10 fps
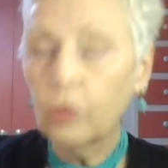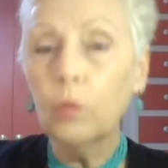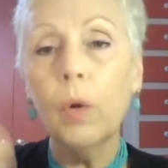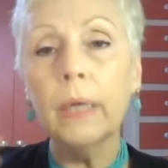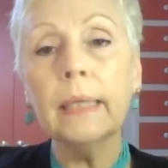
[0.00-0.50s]

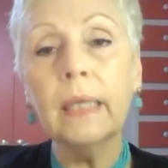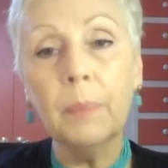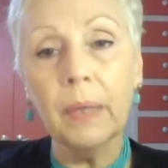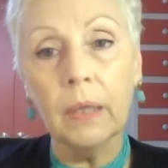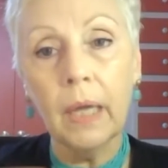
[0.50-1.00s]
wanna keep
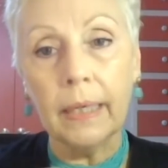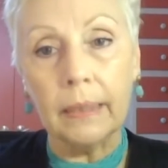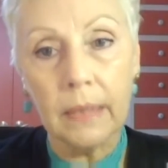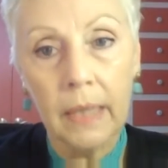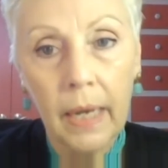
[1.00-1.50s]
it light.
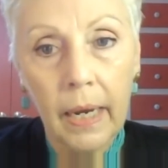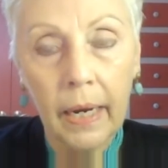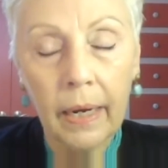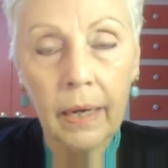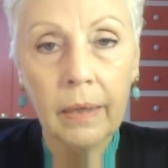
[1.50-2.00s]

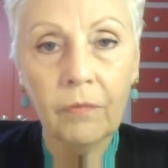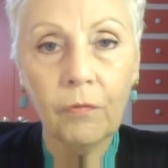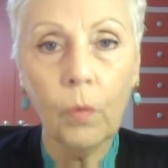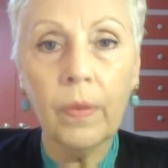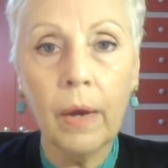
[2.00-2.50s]
And
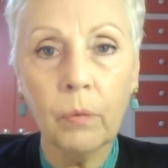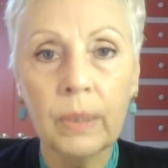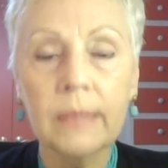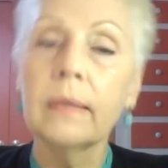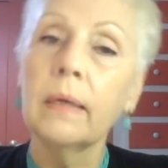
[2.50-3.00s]
for that
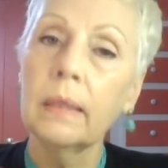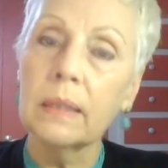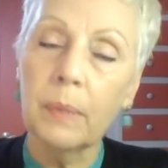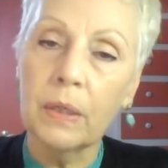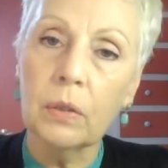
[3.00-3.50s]
reason, and
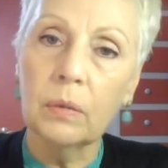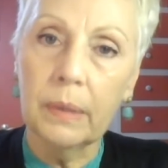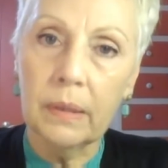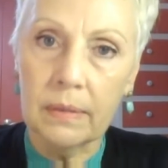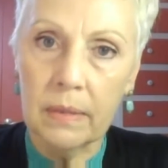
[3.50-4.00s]
especially
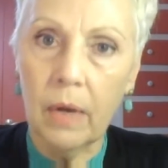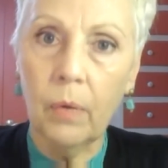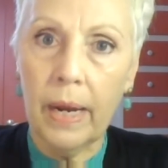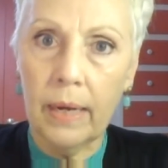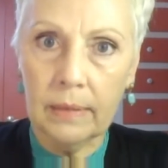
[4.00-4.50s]
because now
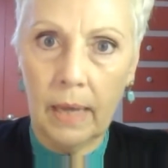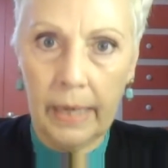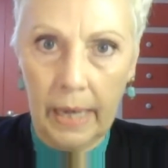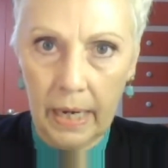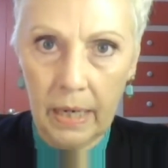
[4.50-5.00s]
as I
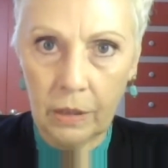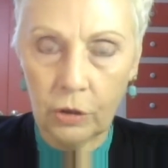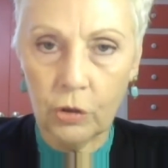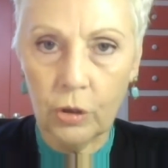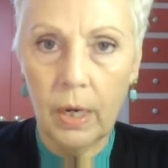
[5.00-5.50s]

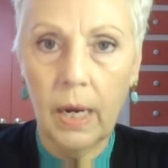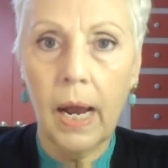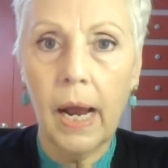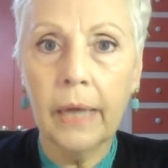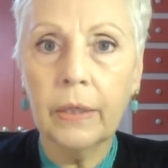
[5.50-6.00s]
age,
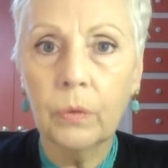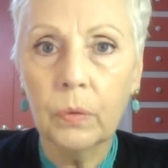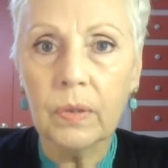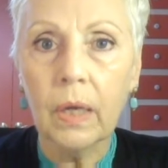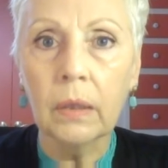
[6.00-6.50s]
I
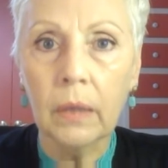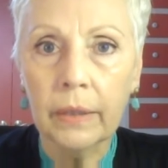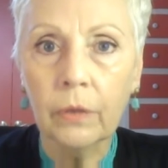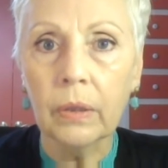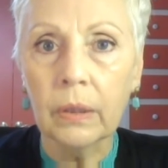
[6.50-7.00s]
use a
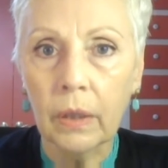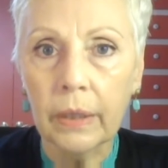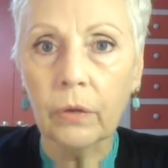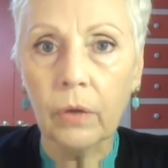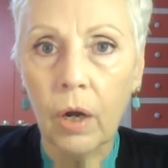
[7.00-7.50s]
lighter and
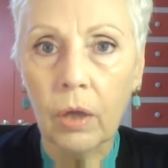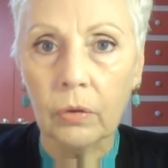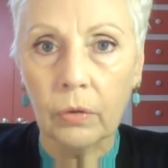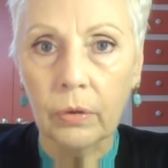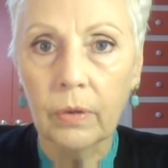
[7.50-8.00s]
lighter
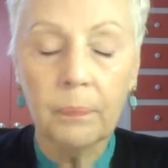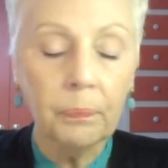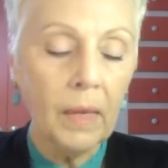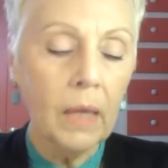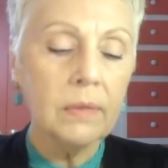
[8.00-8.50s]
color.
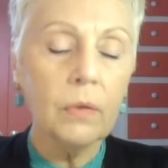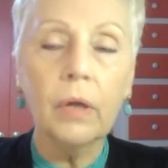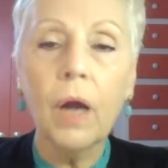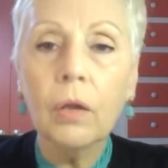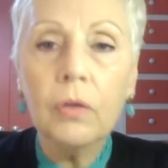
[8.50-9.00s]
So the
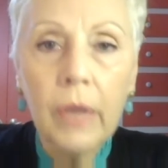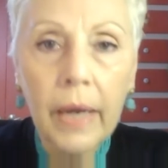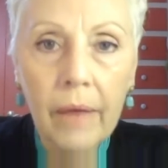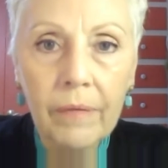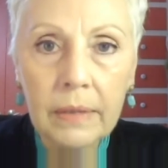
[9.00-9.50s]
colors I
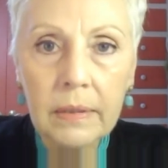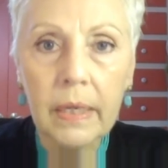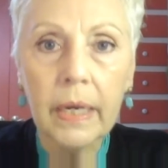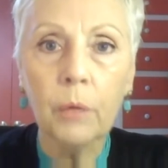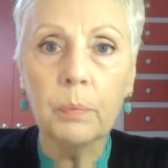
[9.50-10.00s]
have on today
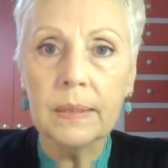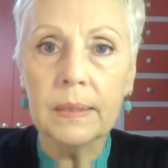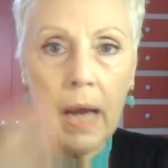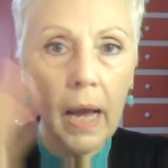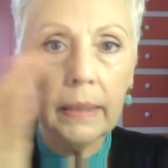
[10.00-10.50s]
are
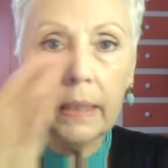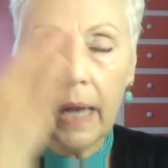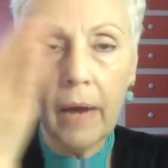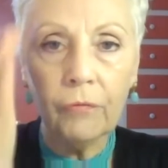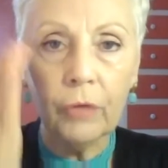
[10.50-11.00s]
Biscotti
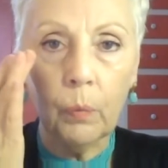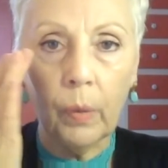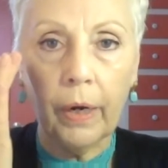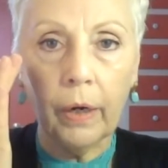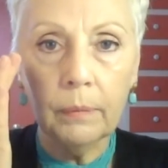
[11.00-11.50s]

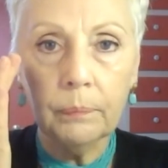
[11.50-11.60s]
Everywhere,